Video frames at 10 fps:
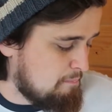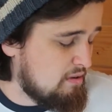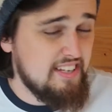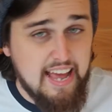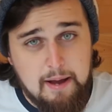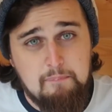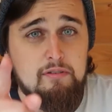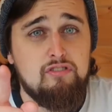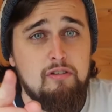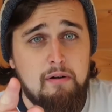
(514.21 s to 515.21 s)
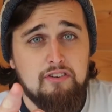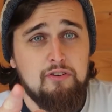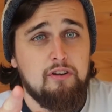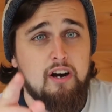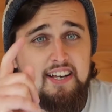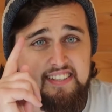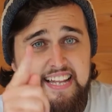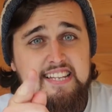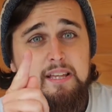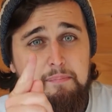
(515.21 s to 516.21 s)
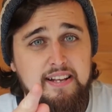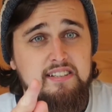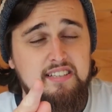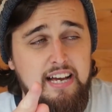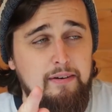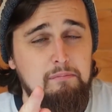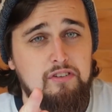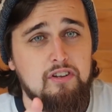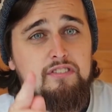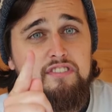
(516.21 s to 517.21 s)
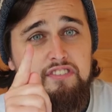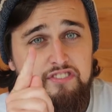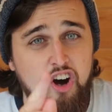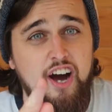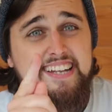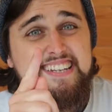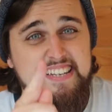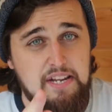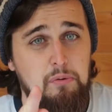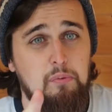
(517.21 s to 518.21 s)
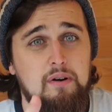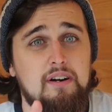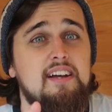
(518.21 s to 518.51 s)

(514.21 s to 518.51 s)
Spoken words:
But yeah, let me just remind you guys: Leicester beat Southampton 9-0.